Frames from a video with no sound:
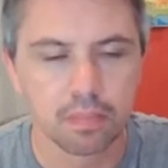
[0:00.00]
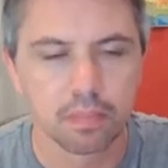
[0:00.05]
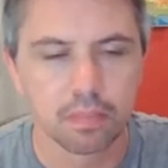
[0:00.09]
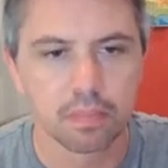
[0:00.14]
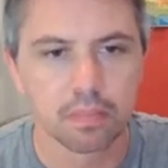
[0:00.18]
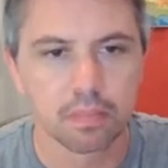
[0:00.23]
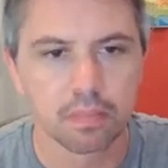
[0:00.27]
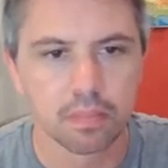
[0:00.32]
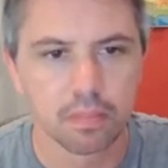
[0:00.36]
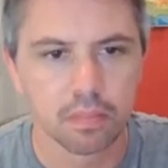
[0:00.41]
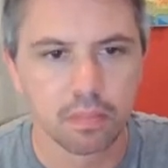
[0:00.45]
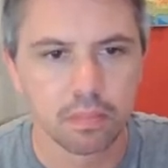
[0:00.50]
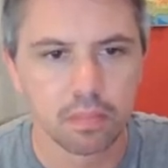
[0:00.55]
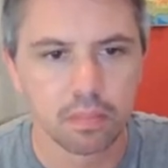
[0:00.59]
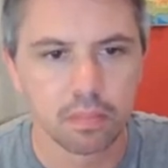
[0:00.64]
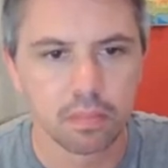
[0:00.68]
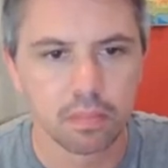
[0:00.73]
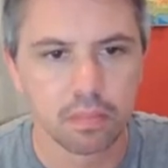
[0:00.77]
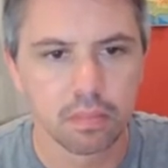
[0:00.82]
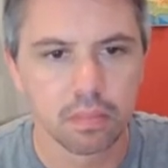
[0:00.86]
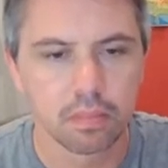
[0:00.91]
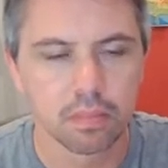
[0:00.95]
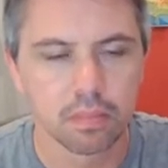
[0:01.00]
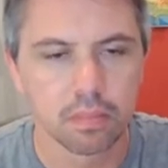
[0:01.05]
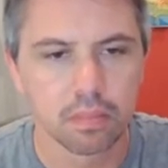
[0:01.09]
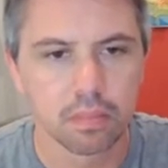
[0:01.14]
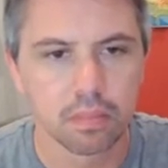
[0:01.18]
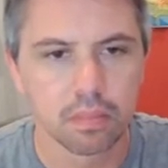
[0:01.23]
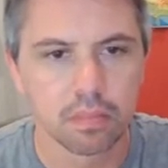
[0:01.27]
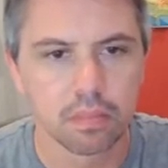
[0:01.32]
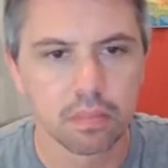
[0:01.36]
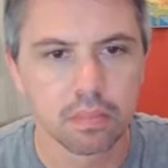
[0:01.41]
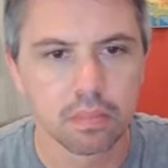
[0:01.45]

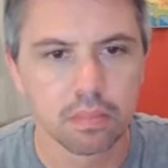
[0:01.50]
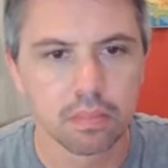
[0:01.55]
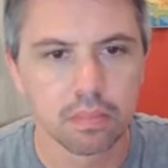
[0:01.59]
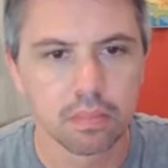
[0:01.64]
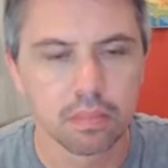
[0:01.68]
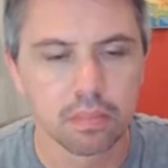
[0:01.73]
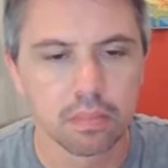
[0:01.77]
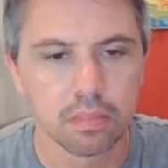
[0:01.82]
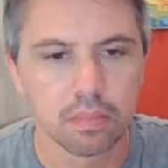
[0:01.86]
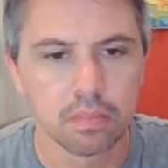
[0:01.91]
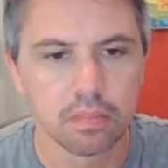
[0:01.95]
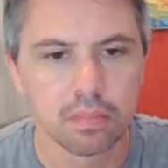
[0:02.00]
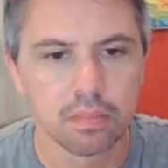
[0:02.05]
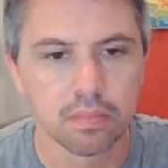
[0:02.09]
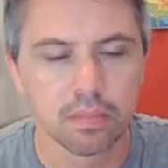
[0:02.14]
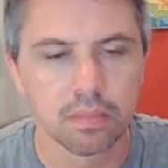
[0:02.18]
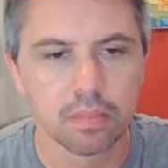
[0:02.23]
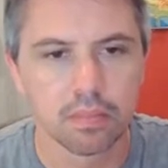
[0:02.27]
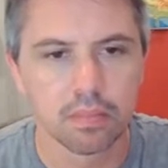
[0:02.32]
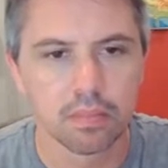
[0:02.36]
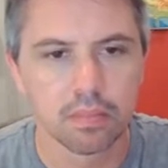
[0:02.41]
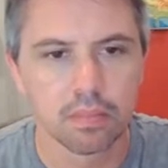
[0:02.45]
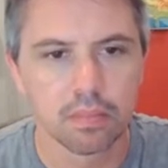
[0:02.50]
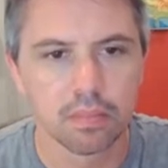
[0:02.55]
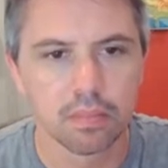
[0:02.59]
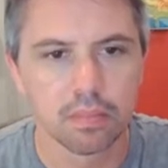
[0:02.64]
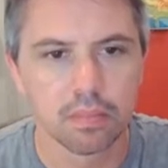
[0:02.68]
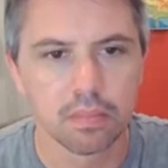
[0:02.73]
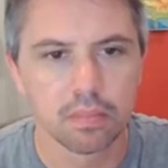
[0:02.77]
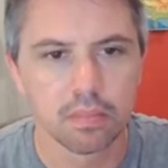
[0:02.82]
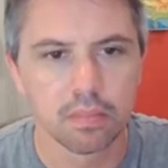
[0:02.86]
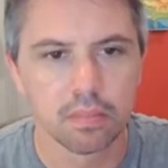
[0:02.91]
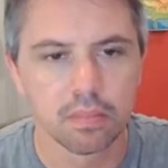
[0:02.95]

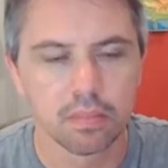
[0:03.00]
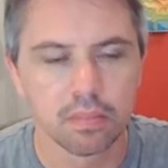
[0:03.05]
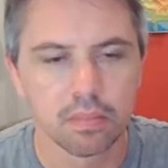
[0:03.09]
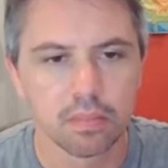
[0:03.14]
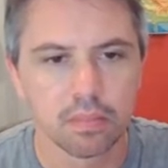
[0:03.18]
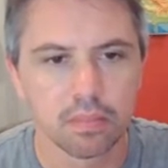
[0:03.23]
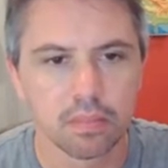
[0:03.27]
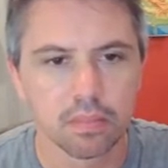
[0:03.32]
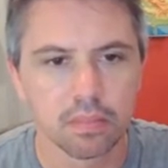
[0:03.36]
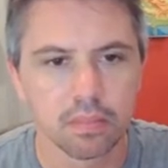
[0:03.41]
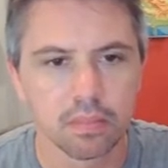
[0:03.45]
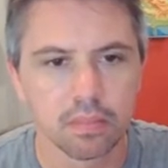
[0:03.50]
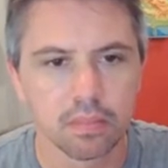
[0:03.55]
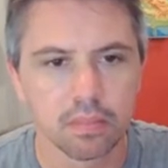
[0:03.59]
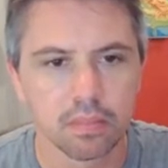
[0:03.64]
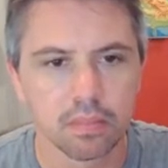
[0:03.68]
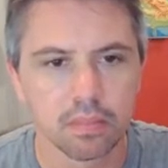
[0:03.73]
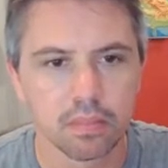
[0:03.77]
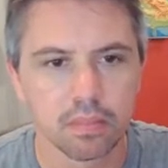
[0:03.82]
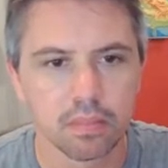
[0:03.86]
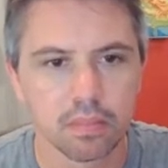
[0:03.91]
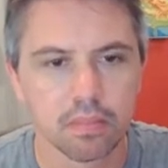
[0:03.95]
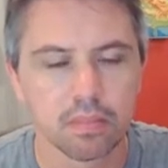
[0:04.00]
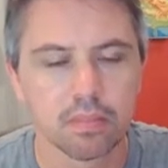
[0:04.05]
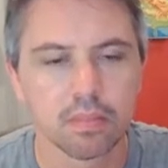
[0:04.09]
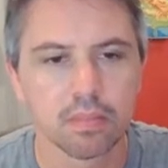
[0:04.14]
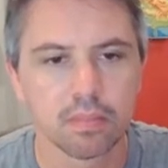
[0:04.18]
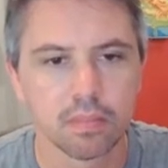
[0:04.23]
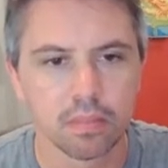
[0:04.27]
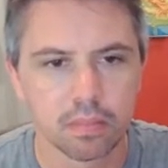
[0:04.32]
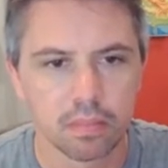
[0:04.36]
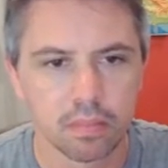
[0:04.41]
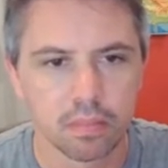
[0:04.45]

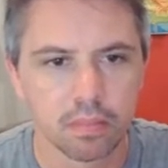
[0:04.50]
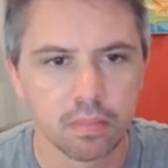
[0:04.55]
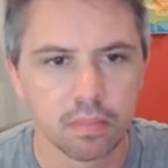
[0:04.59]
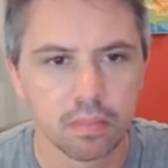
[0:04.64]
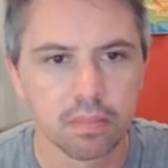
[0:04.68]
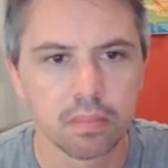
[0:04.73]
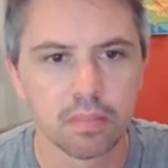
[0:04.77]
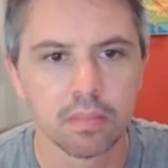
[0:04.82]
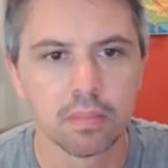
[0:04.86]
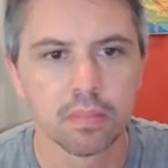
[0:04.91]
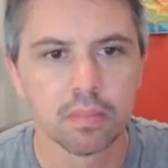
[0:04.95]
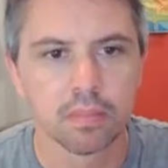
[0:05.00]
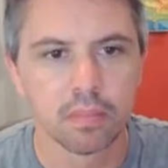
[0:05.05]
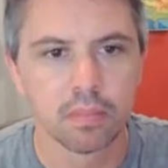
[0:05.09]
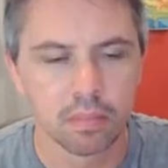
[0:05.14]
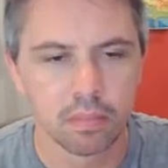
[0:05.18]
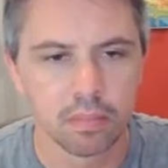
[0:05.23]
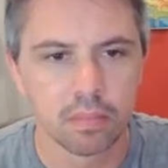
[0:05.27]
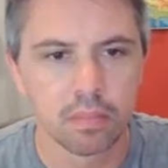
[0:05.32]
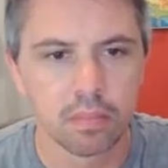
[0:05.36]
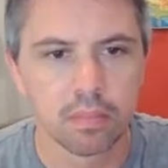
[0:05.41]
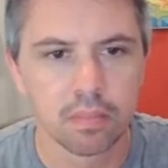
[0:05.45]
No words are spoken by the person on screen.